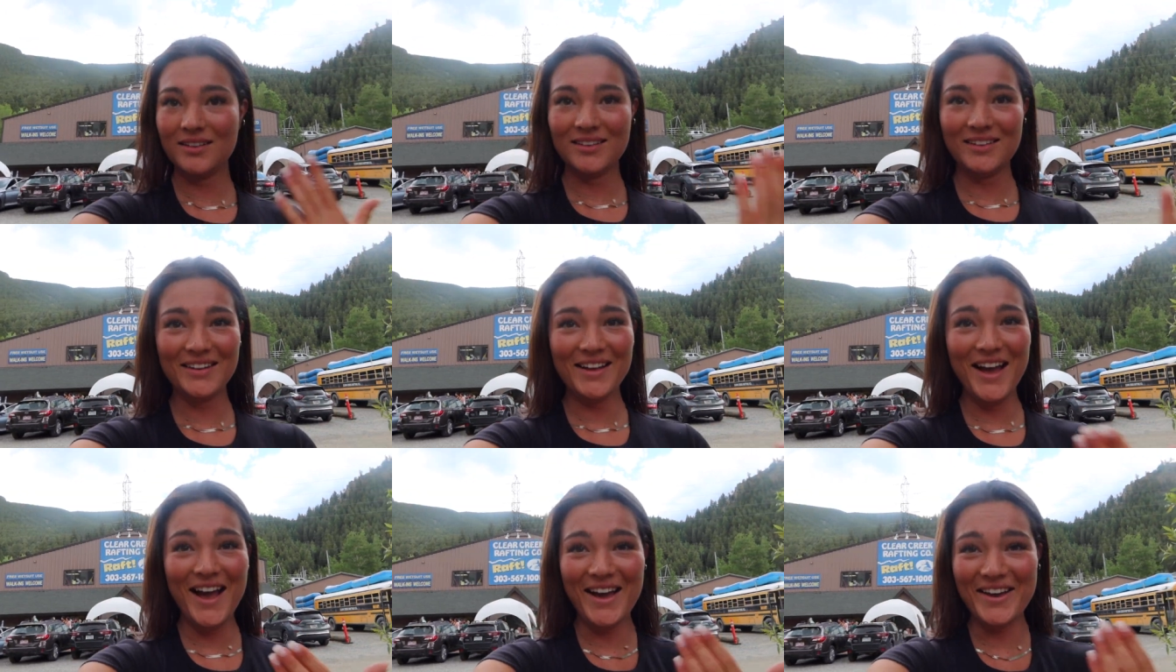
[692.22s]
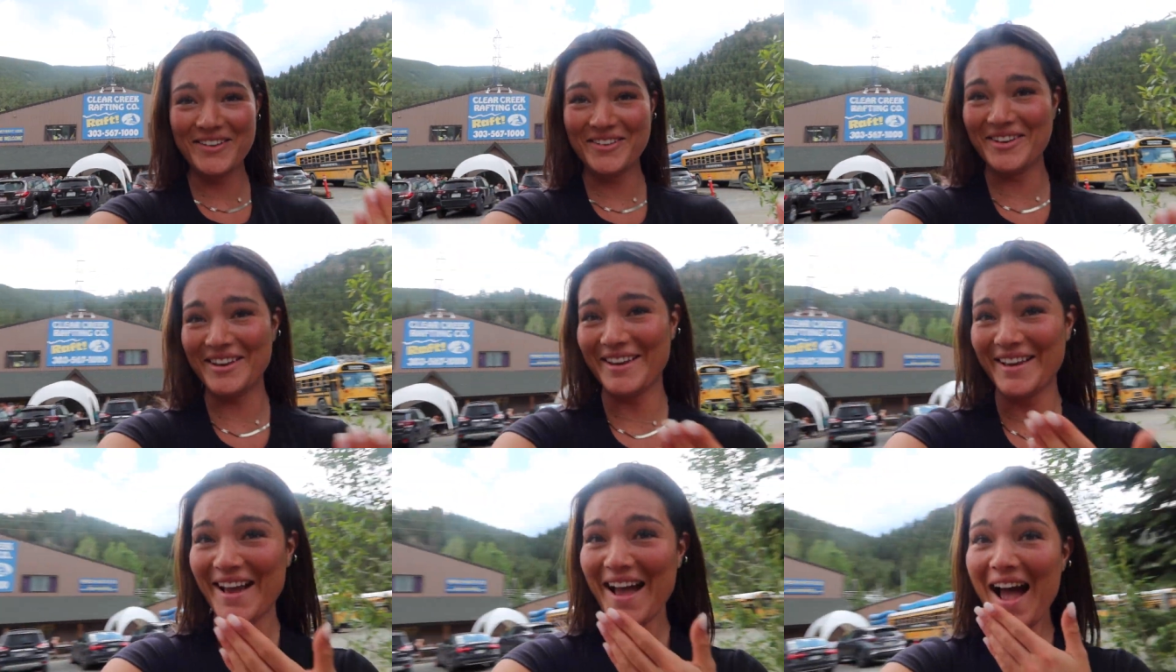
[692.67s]

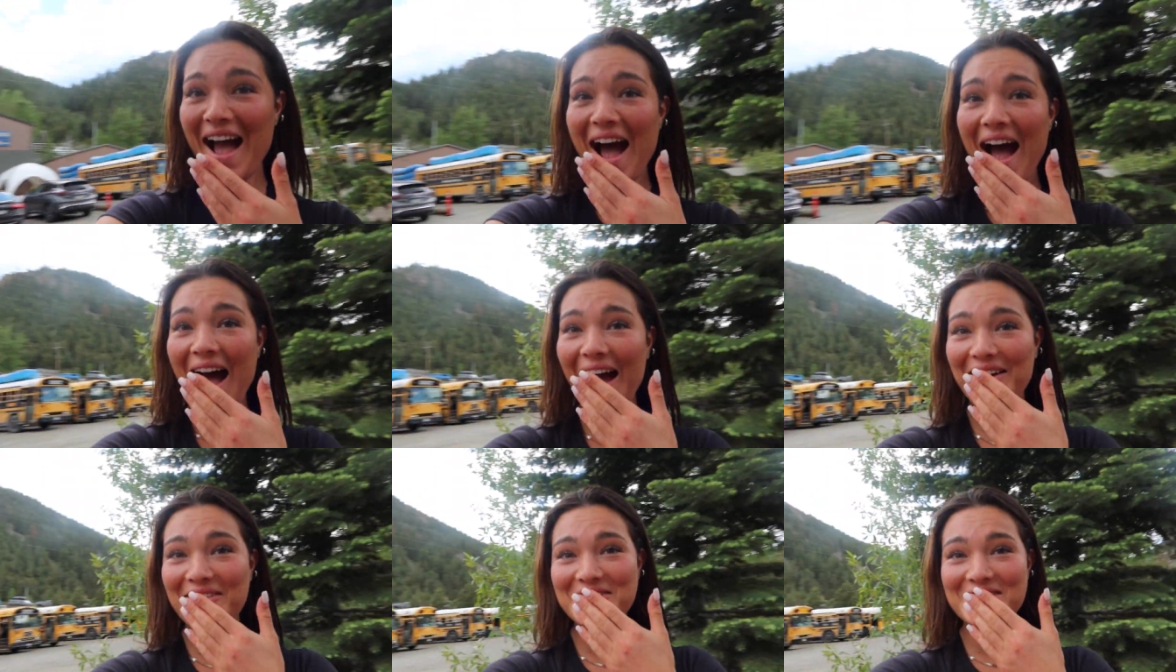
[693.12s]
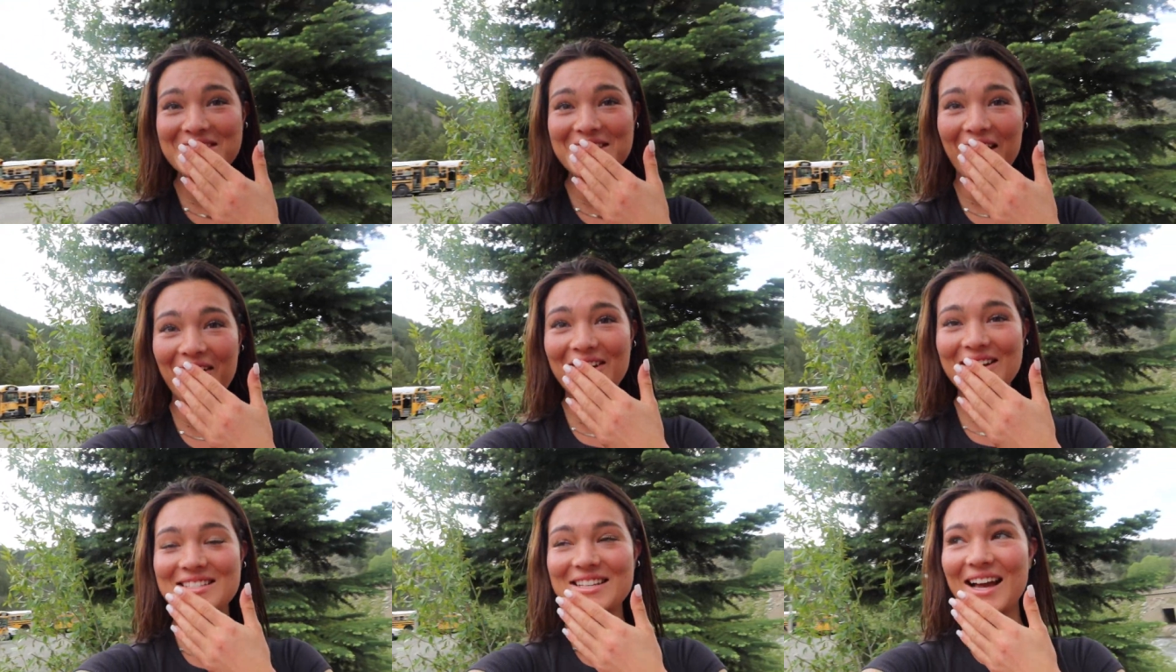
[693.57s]
I'm
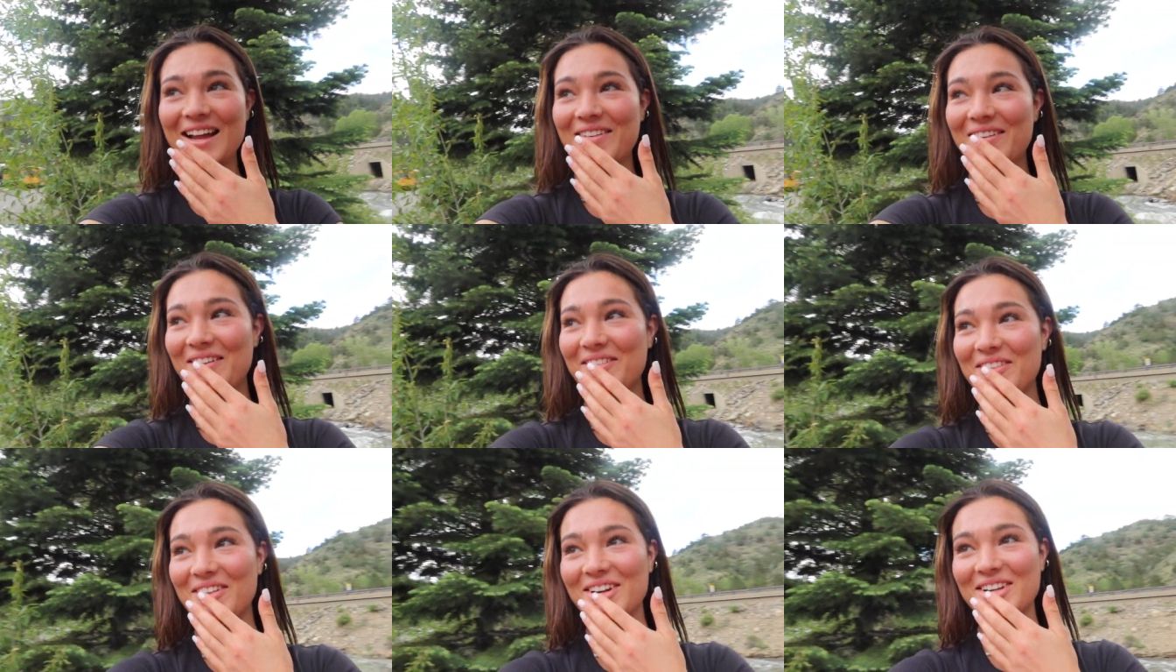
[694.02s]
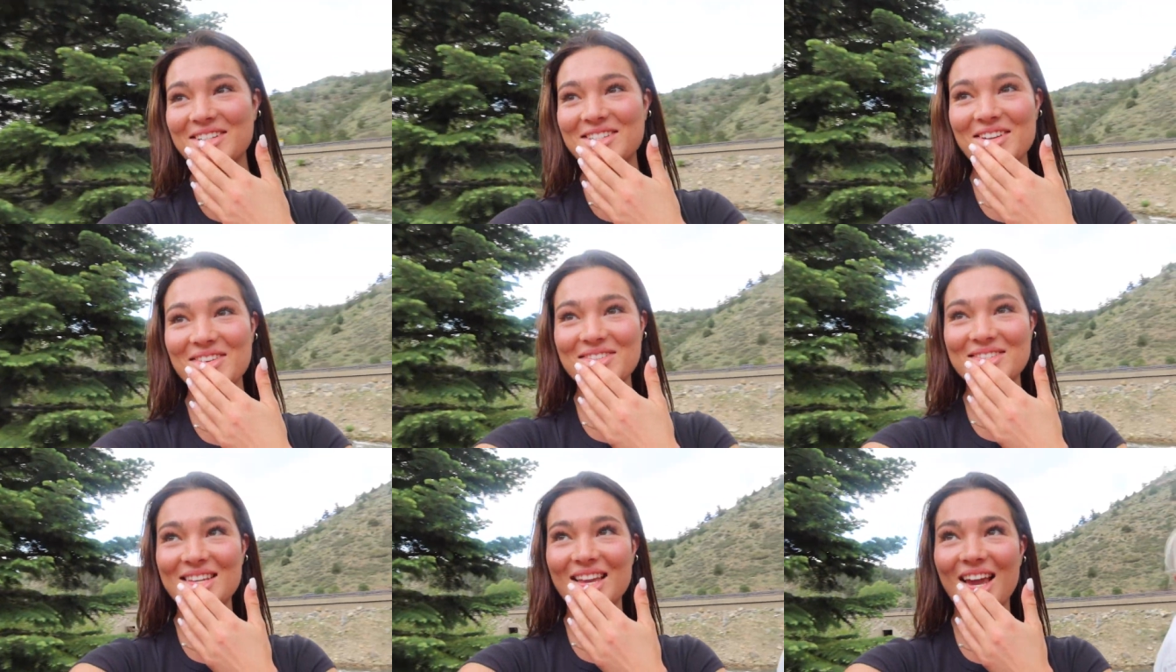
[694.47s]
so excited, I'm
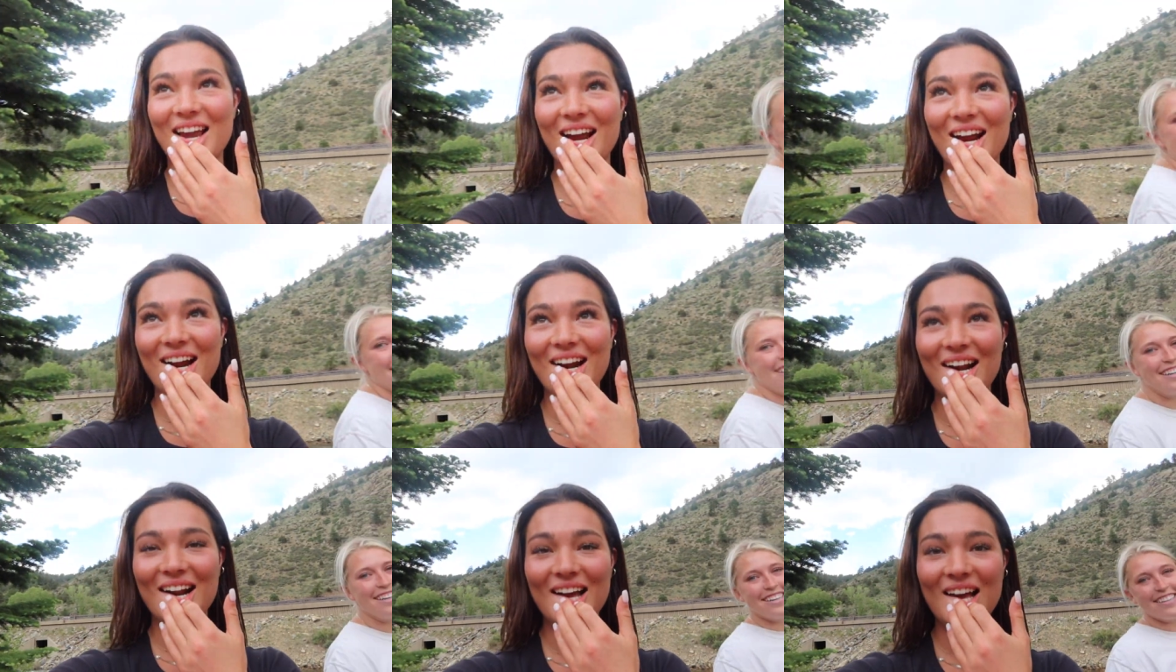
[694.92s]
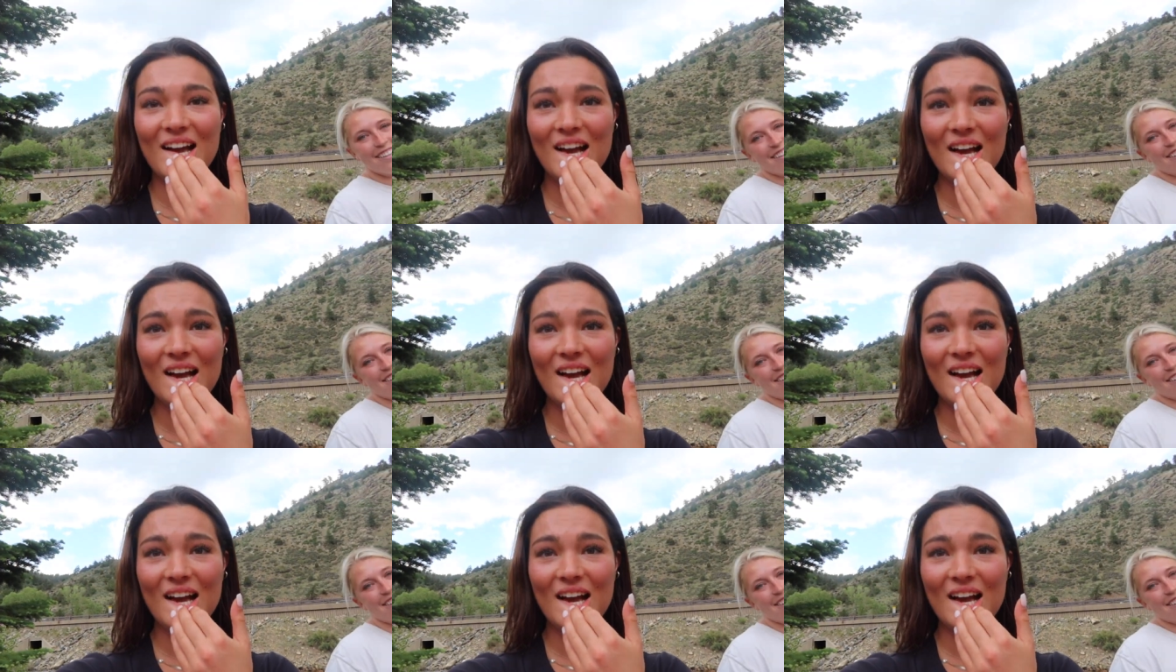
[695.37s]
so scared.